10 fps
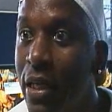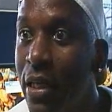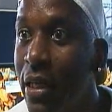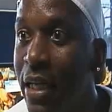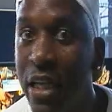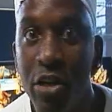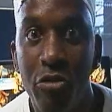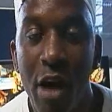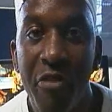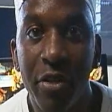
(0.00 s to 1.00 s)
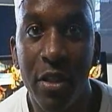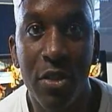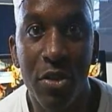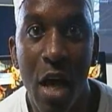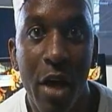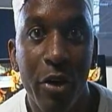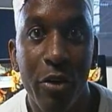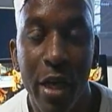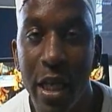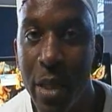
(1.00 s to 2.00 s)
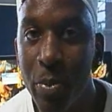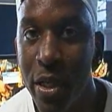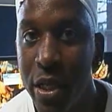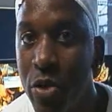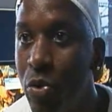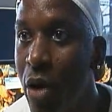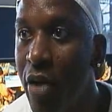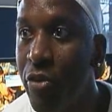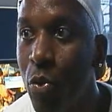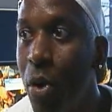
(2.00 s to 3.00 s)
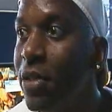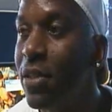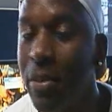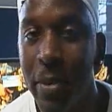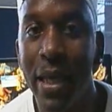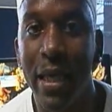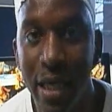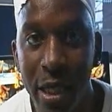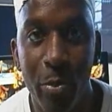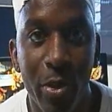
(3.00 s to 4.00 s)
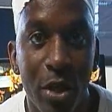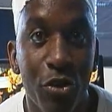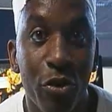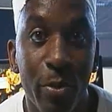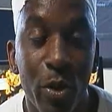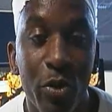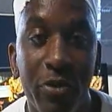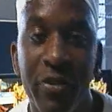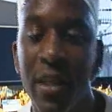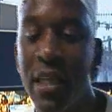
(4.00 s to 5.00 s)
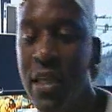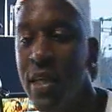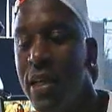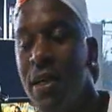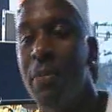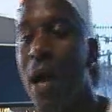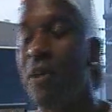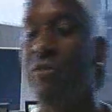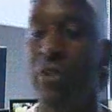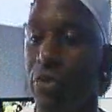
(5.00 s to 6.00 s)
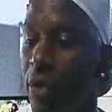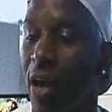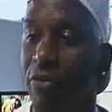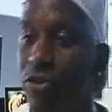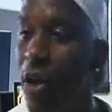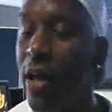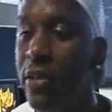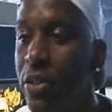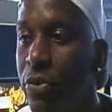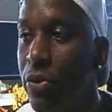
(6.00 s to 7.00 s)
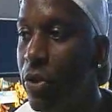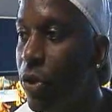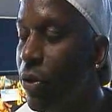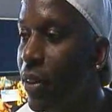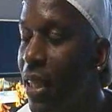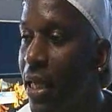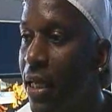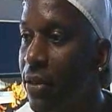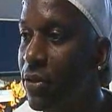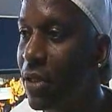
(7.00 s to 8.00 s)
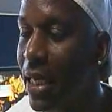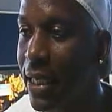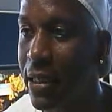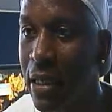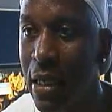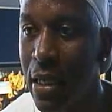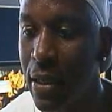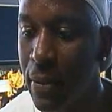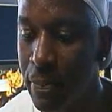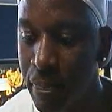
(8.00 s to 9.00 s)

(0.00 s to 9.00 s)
uh, any graphic designer, anybody who ever wants to make any picture move. Um, I've u- I've tried to learn things like uh,